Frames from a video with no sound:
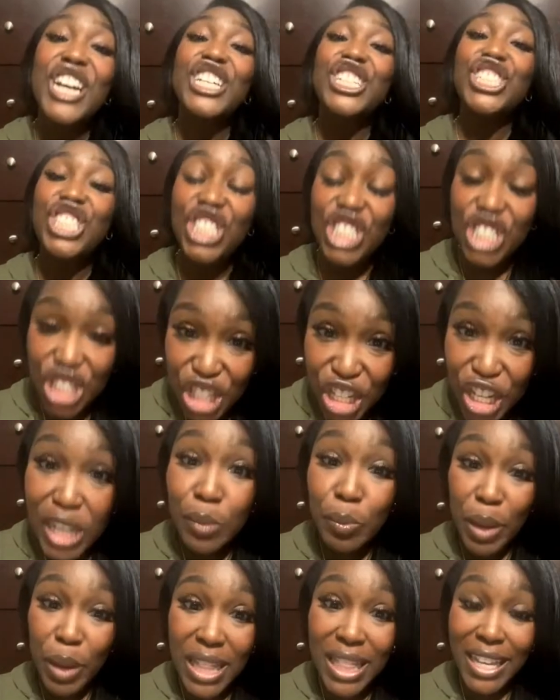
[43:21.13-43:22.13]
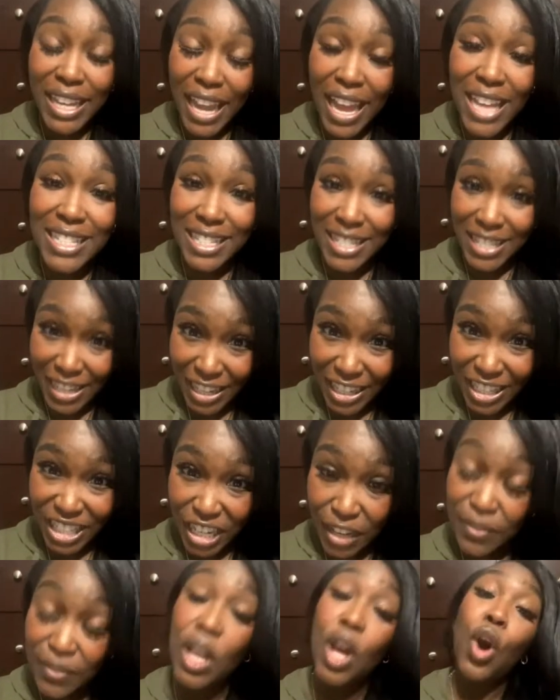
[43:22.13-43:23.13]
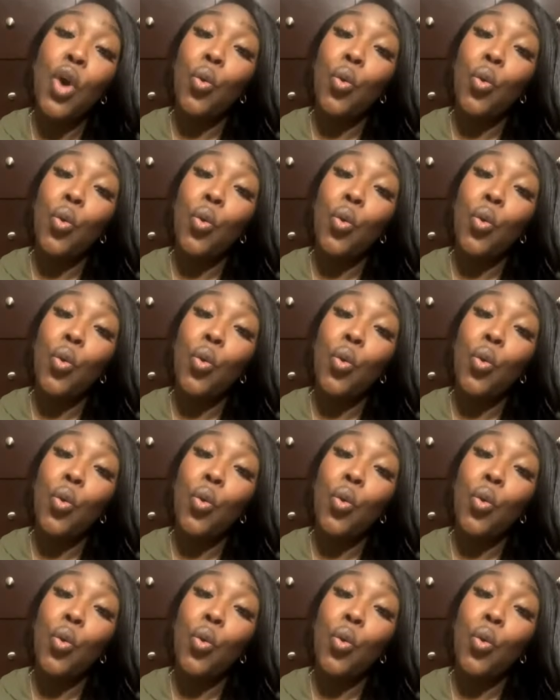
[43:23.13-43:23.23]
should beat the Kansas City Chiefs.